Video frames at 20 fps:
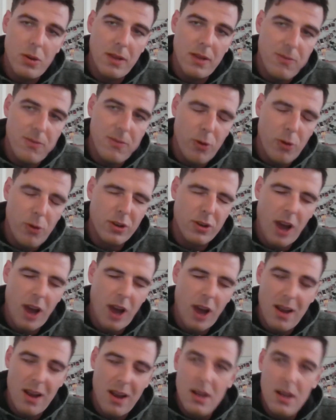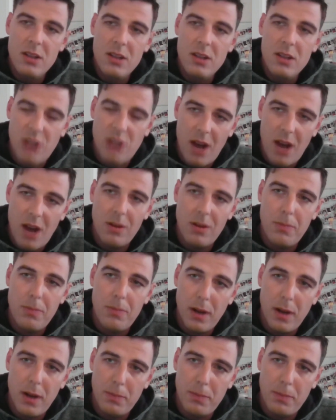looking for
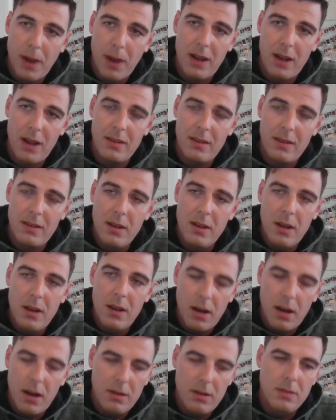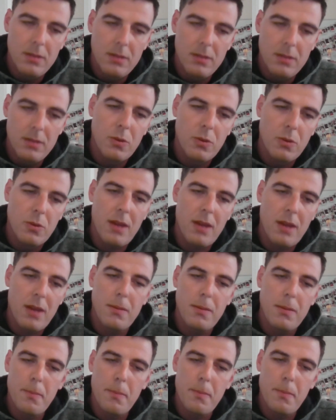tall alpine to
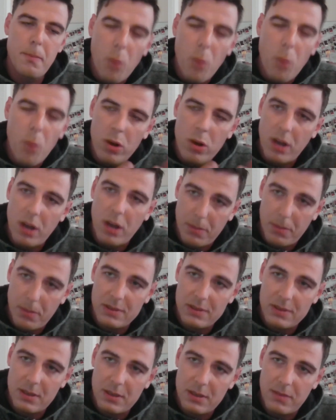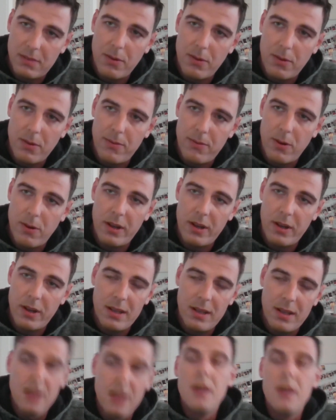make more capacity for
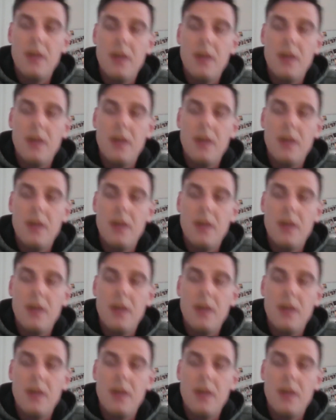it,